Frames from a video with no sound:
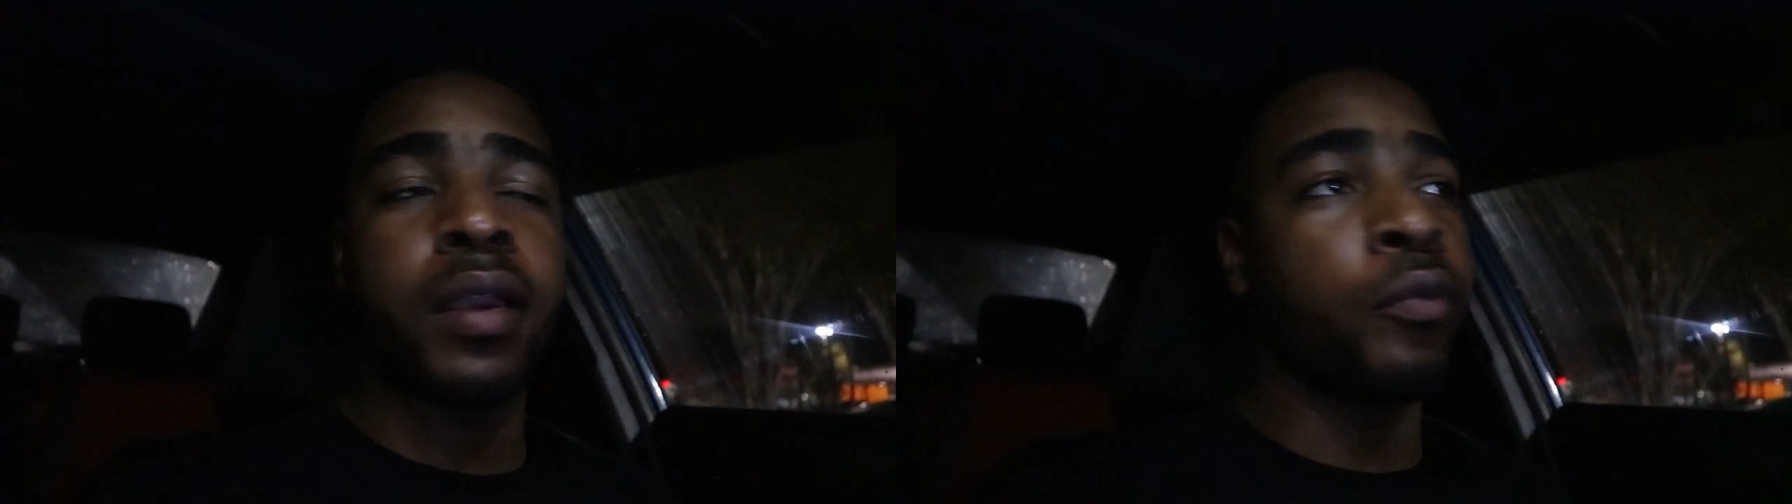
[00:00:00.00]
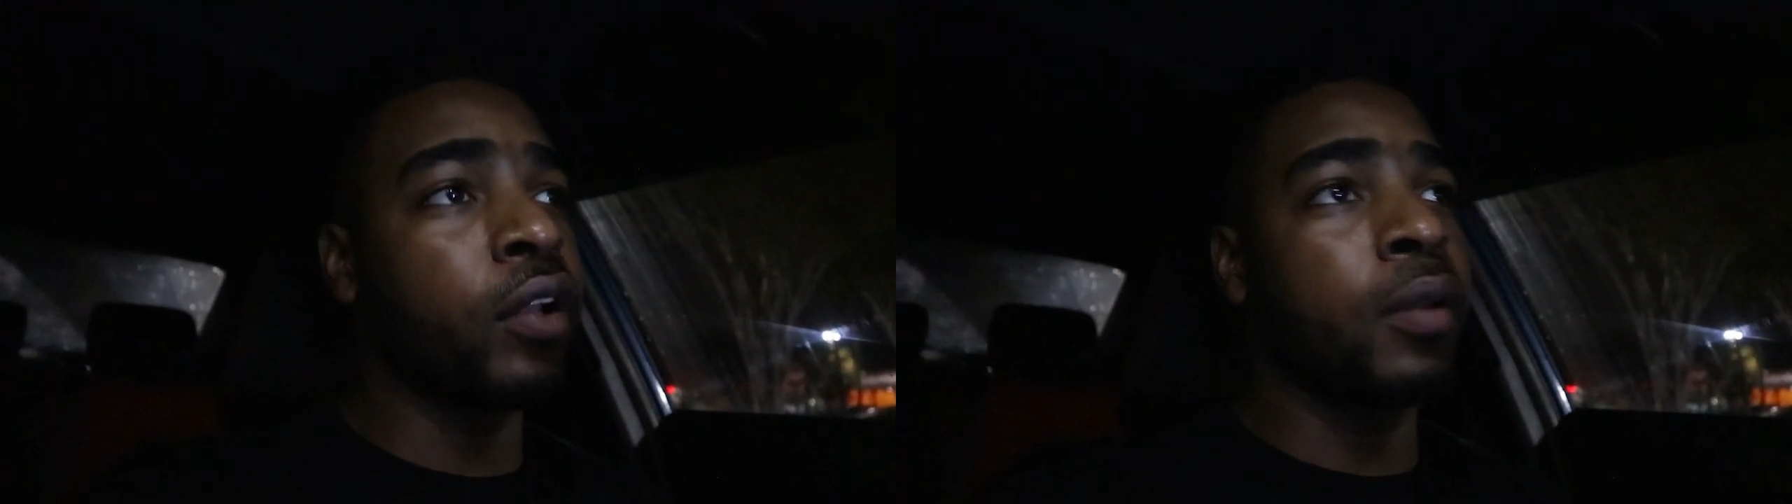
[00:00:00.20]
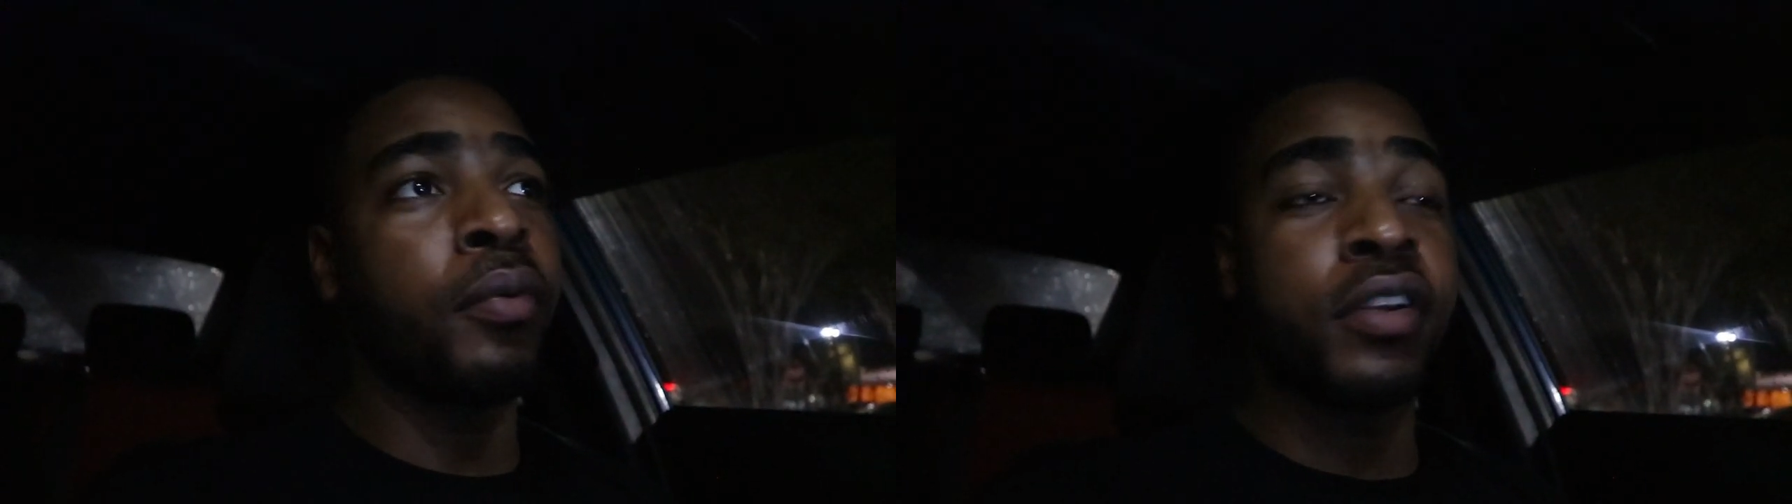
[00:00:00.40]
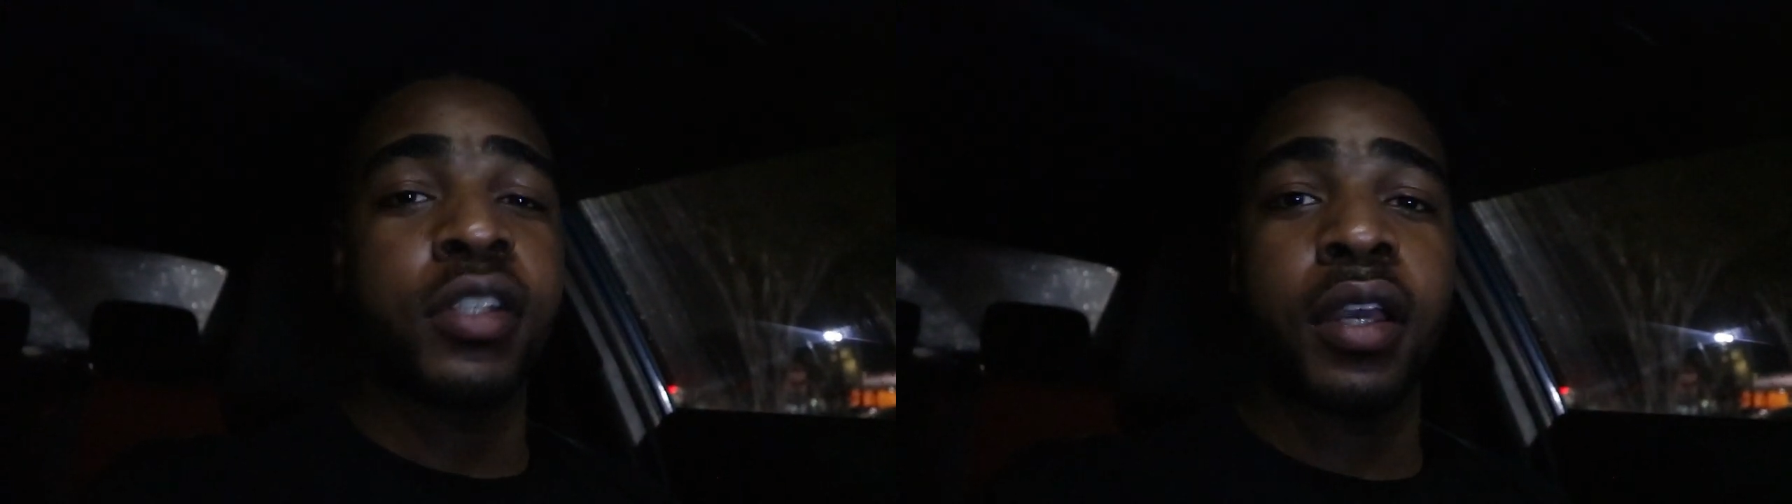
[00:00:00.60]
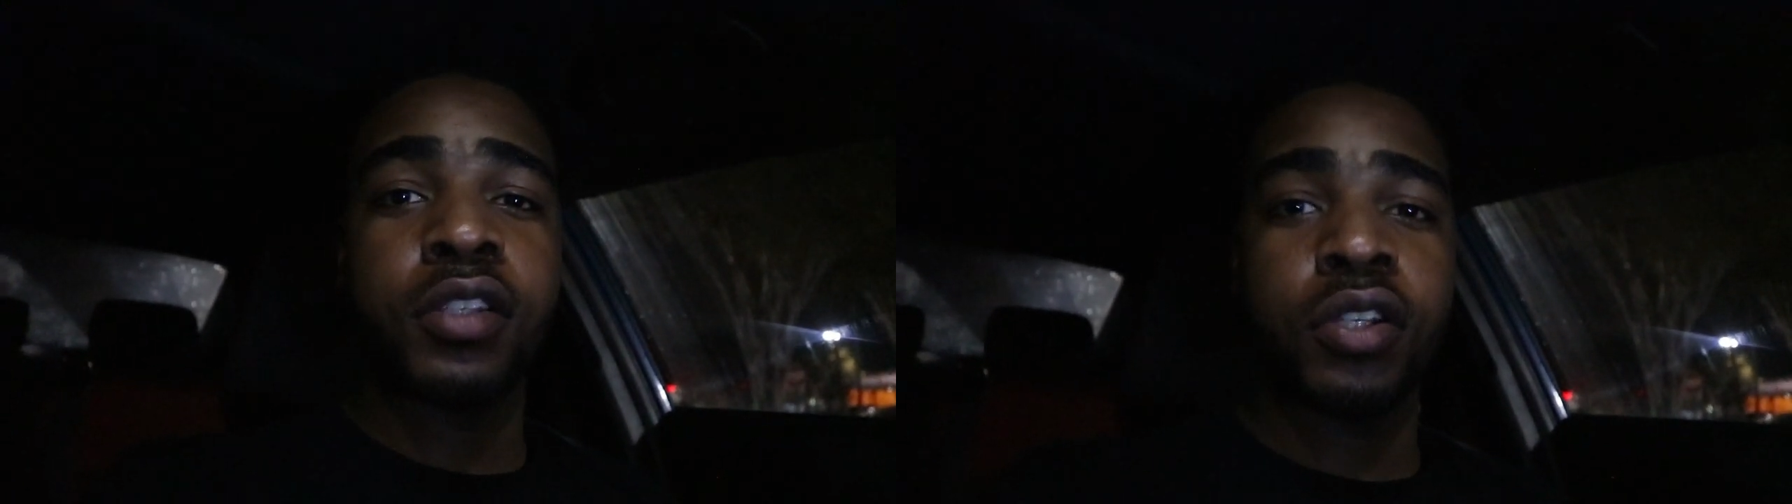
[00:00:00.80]
and really
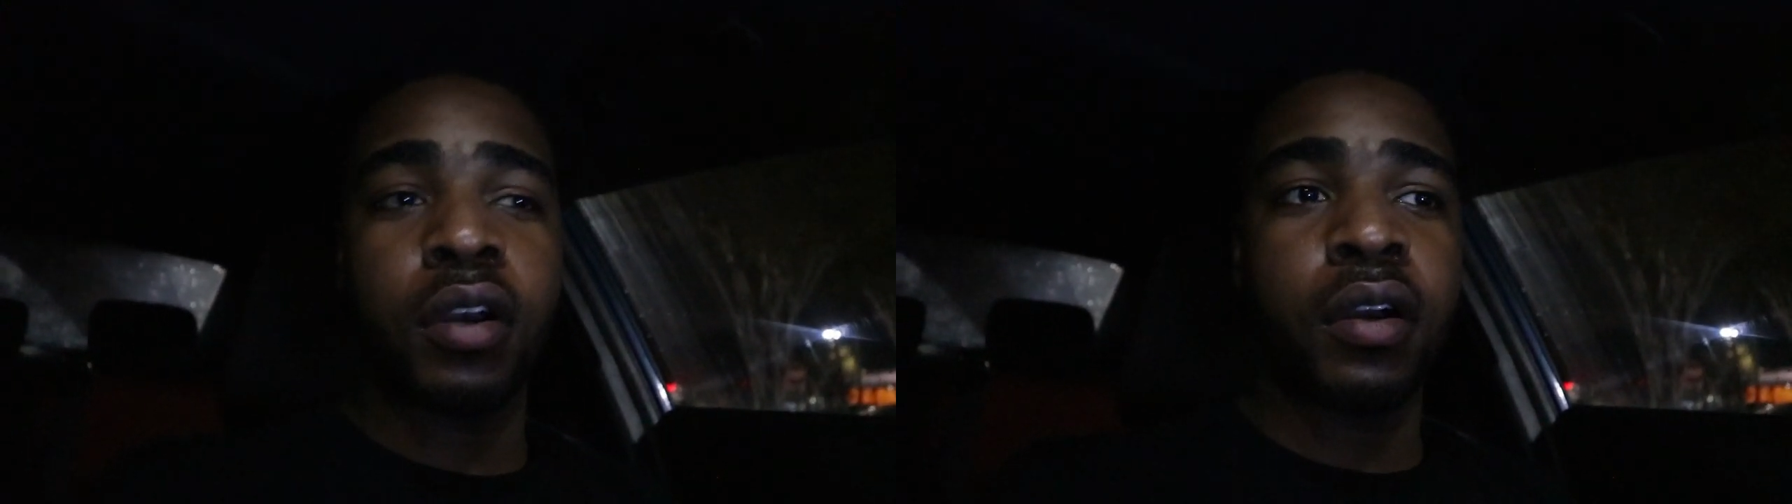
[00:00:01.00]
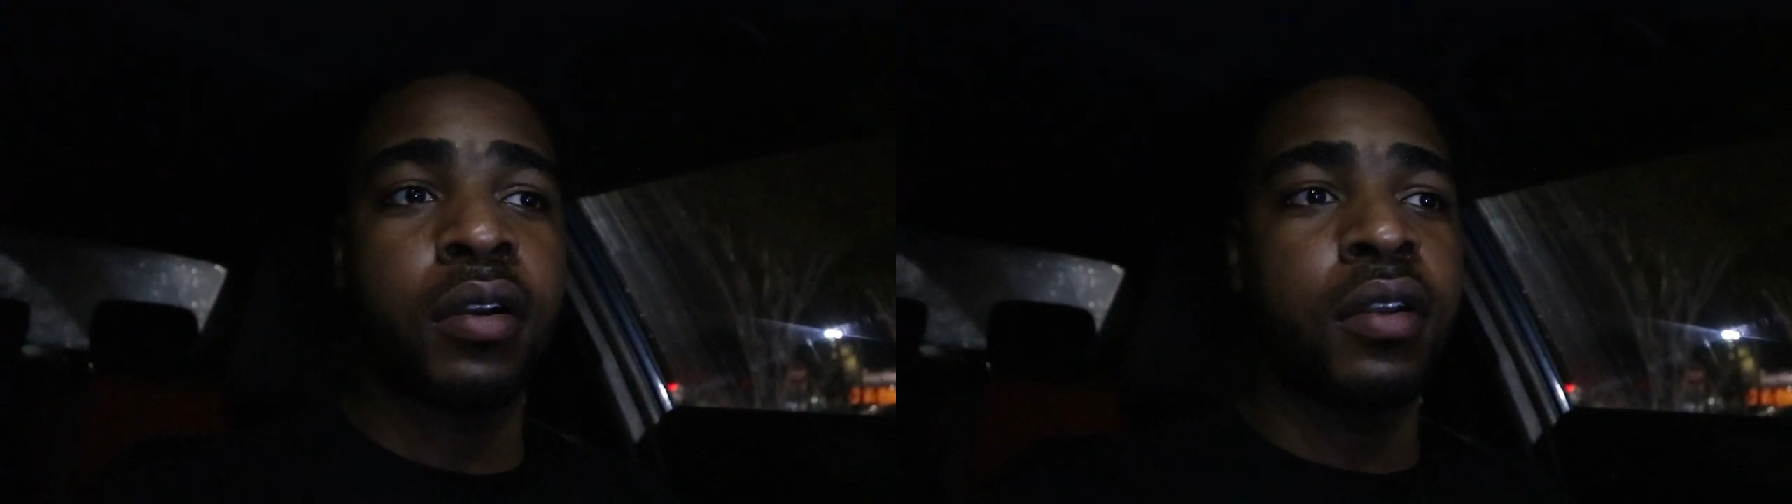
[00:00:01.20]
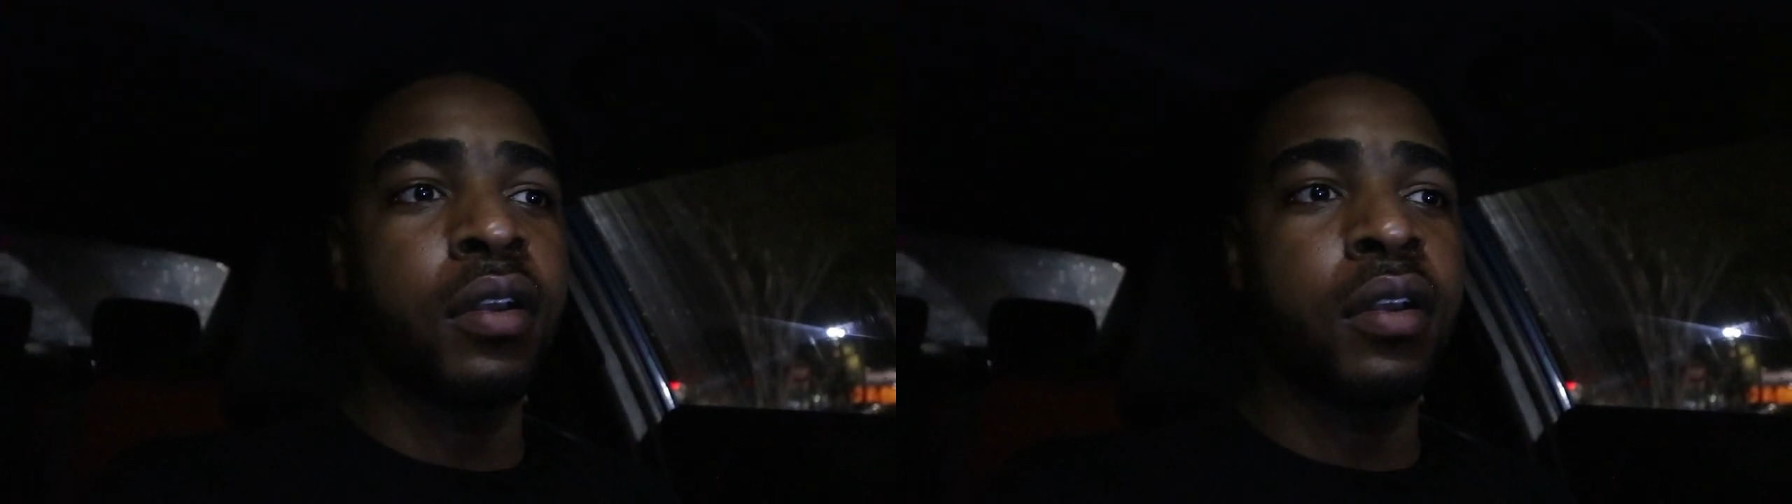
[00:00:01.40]
appreciate y'all.